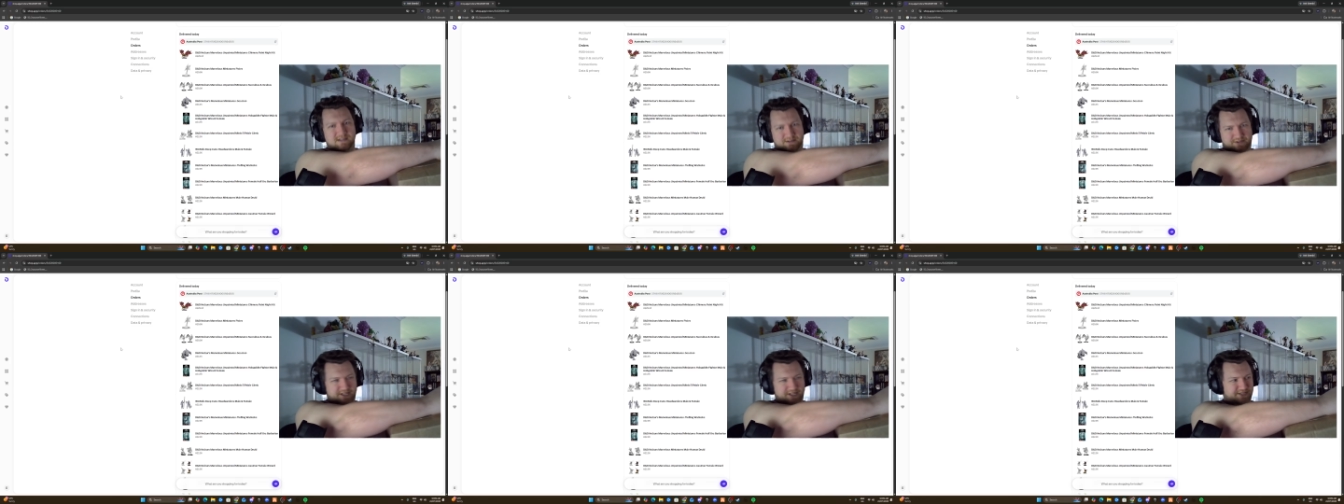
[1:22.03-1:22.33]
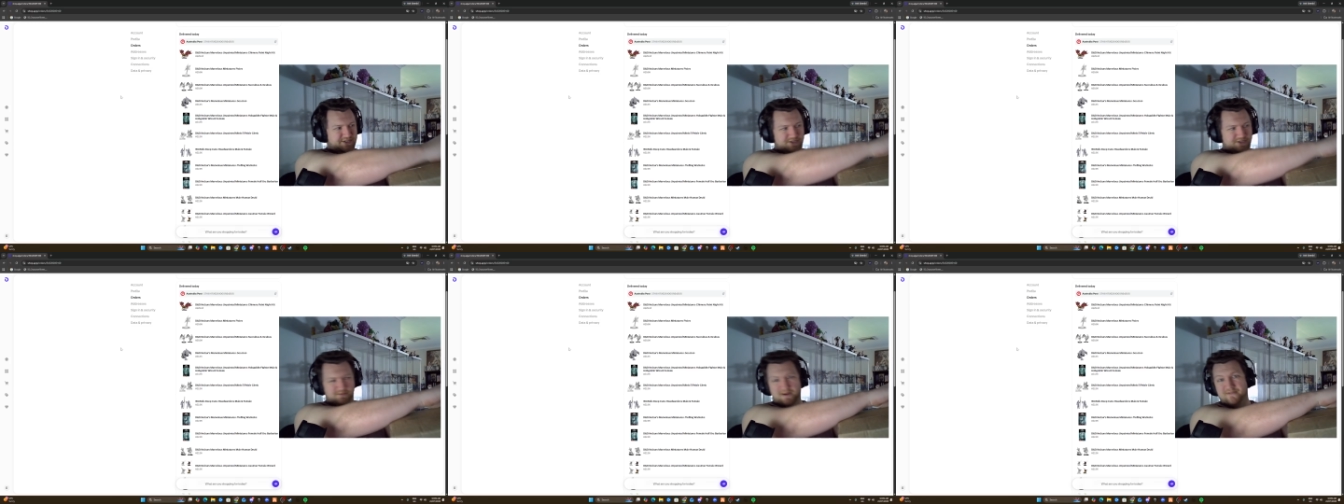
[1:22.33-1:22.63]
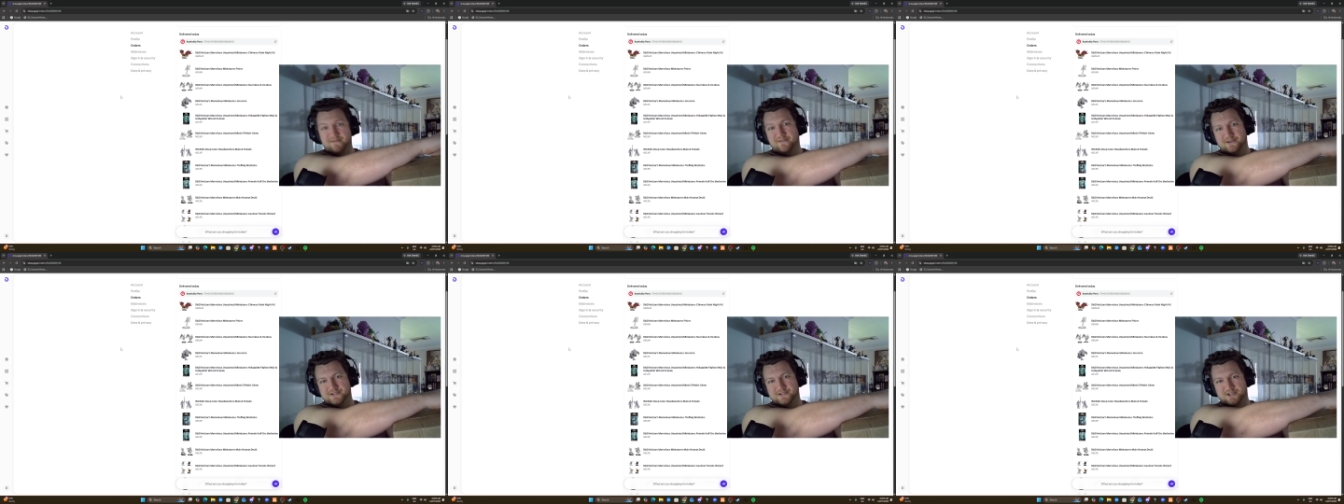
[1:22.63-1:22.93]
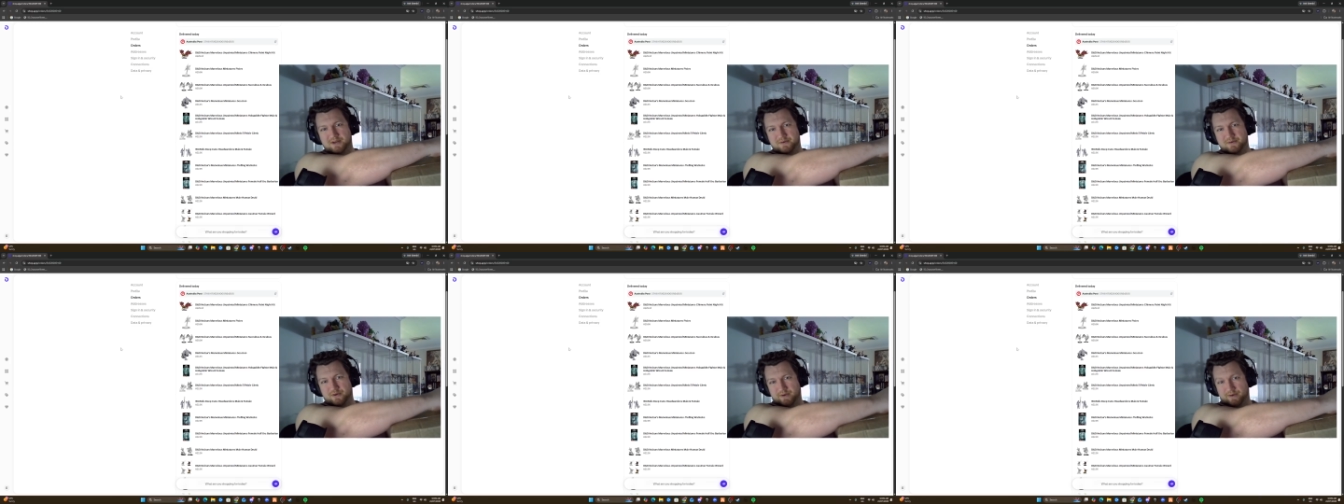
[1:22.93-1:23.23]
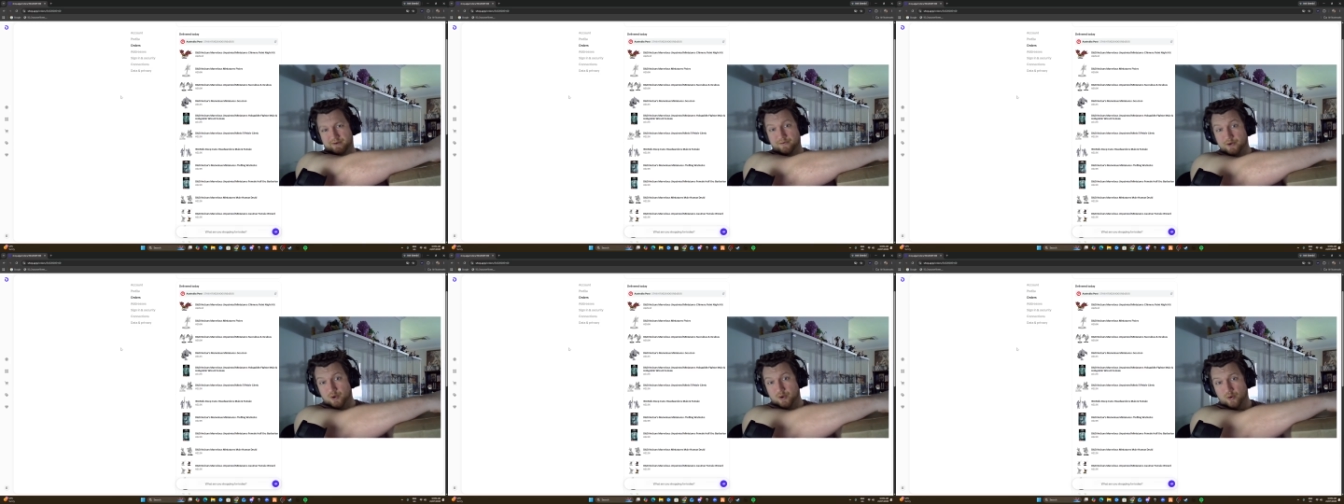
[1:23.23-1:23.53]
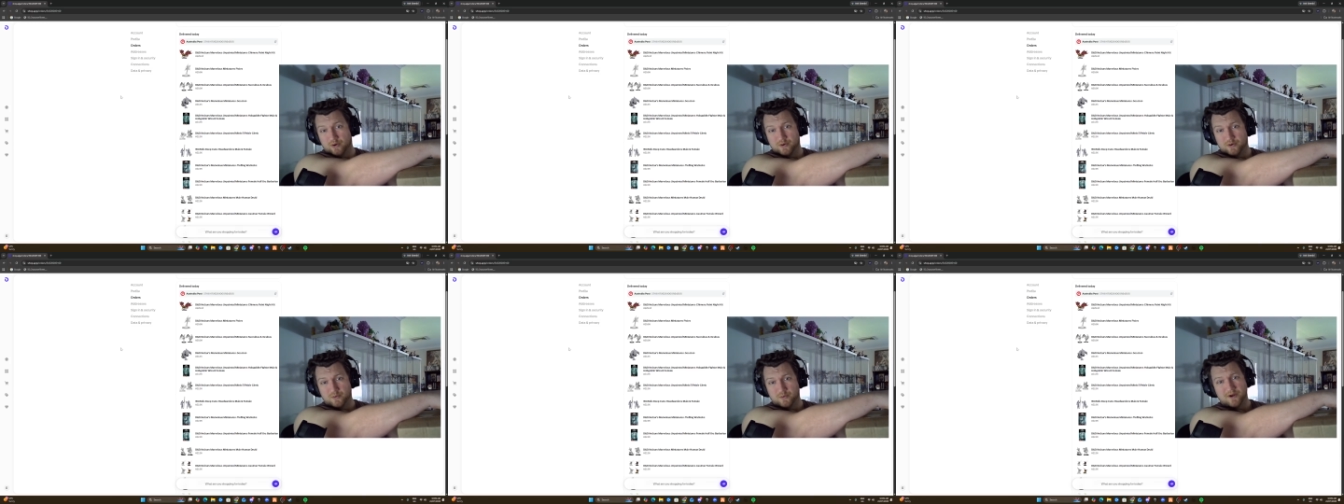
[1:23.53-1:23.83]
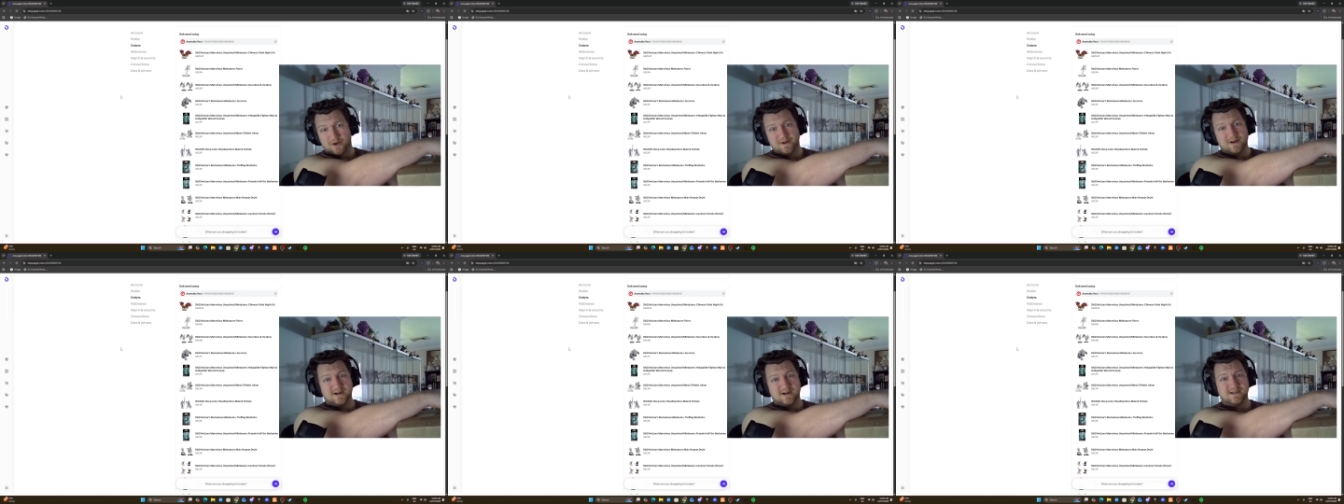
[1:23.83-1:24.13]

This is my first time doing a recorded one.